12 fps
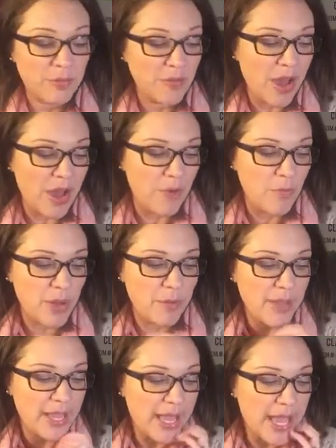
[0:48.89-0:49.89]
one of
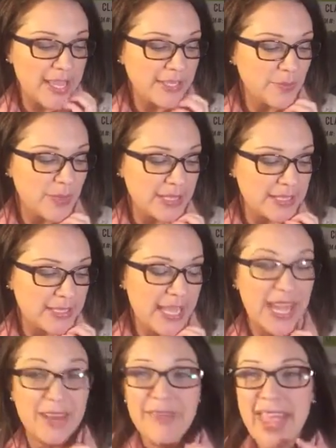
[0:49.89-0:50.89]
my guys was
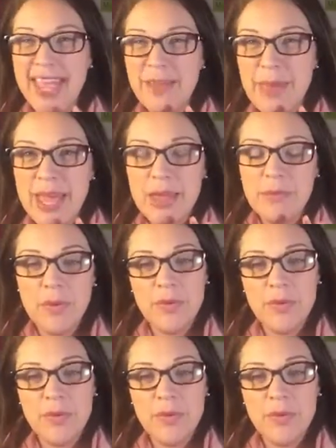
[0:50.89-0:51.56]
kind of hangman,